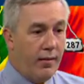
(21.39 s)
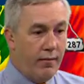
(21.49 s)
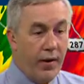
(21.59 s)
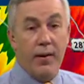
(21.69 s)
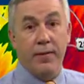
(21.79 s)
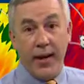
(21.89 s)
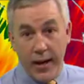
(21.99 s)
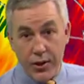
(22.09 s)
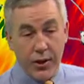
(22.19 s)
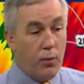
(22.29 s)

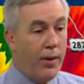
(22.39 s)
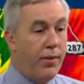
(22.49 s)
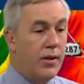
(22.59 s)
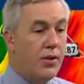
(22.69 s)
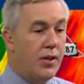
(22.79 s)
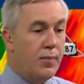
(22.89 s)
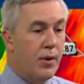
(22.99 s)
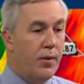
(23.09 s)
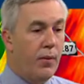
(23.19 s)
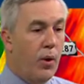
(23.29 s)
verification with this, just
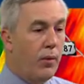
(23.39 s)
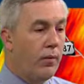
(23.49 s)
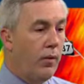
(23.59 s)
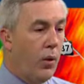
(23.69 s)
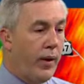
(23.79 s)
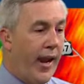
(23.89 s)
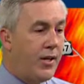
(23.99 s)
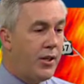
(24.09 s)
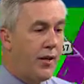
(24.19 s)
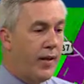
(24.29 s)
due to the
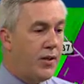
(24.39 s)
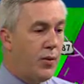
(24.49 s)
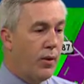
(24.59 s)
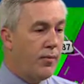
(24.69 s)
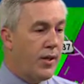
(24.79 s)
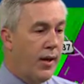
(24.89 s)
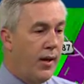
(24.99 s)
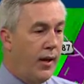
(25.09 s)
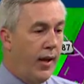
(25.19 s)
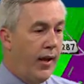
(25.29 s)
location of these storms.
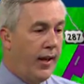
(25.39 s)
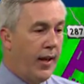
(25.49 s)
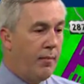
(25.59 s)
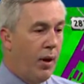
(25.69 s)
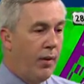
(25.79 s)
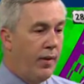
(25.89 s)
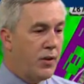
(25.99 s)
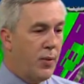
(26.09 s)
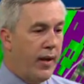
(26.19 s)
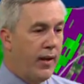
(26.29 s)
And again,
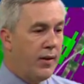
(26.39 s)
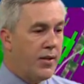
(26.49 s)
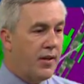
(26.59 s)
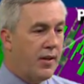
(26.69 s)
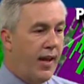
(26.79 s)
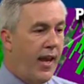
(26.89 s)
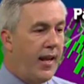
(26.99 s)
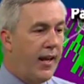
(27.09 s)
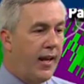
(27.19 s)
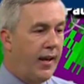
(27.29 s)
this one here is
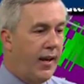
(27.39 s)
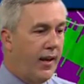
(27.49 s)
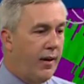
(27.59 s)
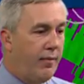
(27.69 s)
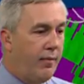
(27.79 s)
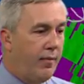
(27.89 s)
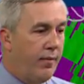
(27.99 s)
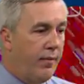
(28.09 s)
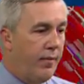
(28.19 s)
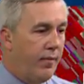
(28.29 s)
hitting in a
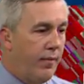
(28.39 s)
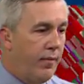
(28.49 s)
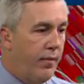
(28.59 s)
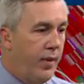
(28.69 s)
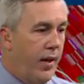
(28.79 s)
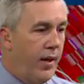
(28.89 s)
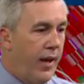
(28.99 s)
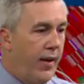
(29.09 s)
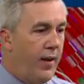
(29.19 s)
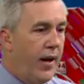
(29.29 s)

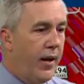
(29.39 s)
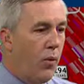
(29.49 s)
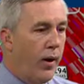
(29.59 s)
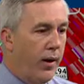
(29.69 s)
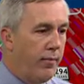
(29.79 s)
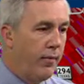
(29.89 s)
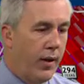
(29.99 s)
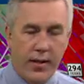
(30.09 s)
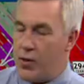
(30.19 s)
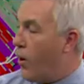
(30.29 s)
kind of an area where
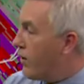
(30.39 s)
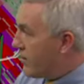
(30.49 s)
it's hard to